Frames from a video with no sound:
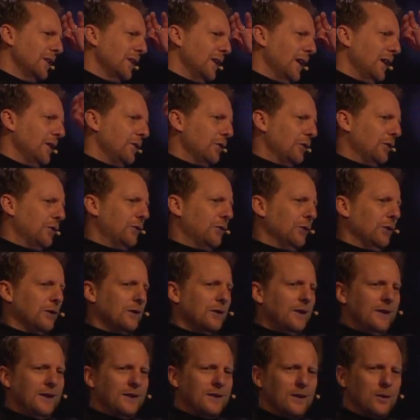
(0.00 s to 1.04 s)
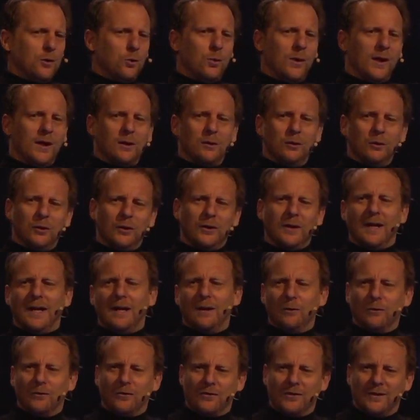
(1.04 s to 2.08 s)
I just took like a quick look
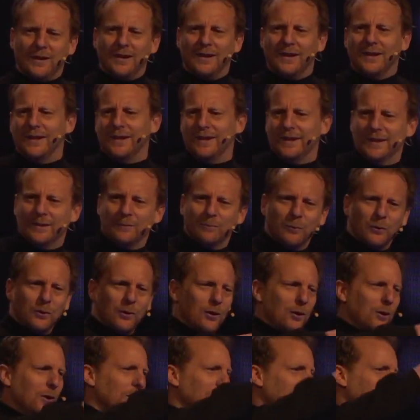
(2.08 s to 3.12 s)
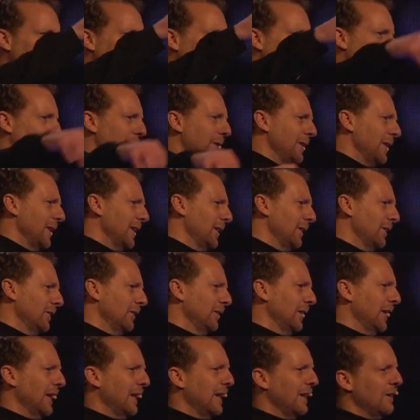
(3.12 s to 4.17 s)
outside, and we're all up and
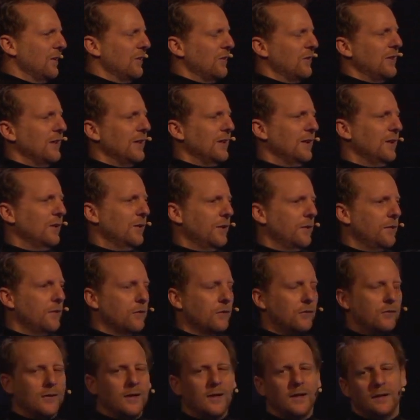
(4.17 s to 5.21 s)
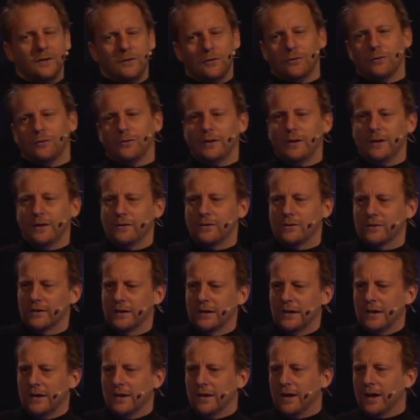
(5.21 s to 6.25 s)
down, Lansdowne and the side streets.
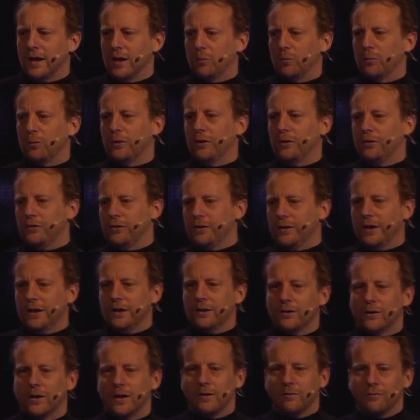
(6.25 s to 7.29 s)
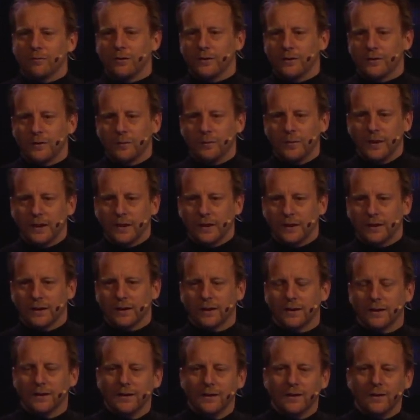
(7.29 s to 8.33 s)
I appreciate your effort to
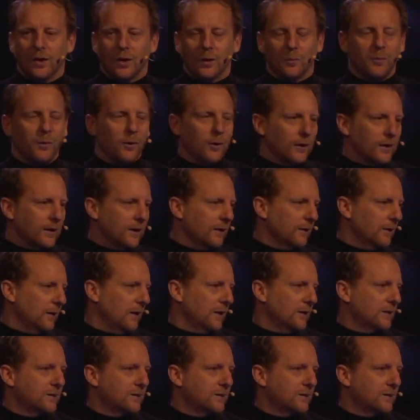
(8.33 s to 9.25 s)
making our parking lot